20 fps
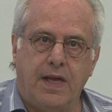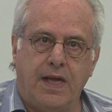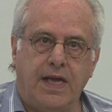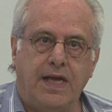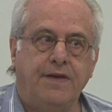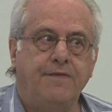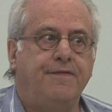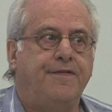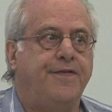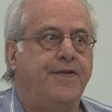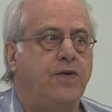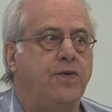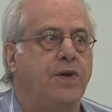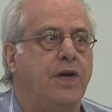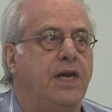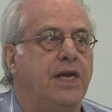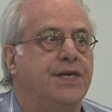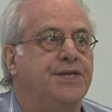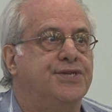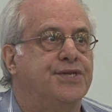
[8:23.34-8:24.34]
In
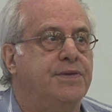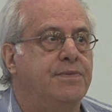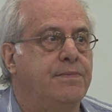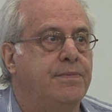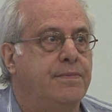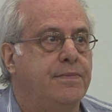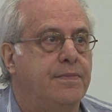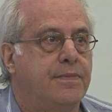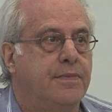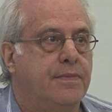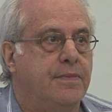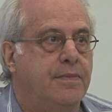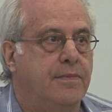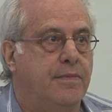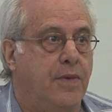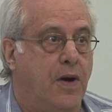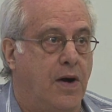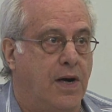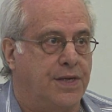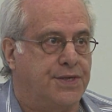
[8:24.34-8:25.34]
feudalism,
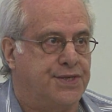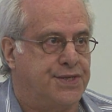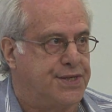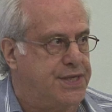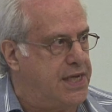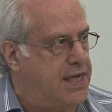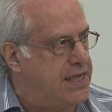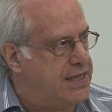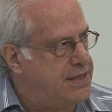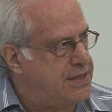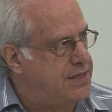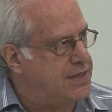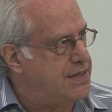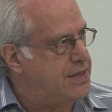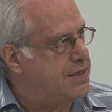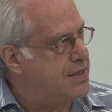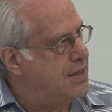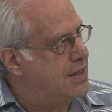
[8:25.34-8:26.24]
Marx says,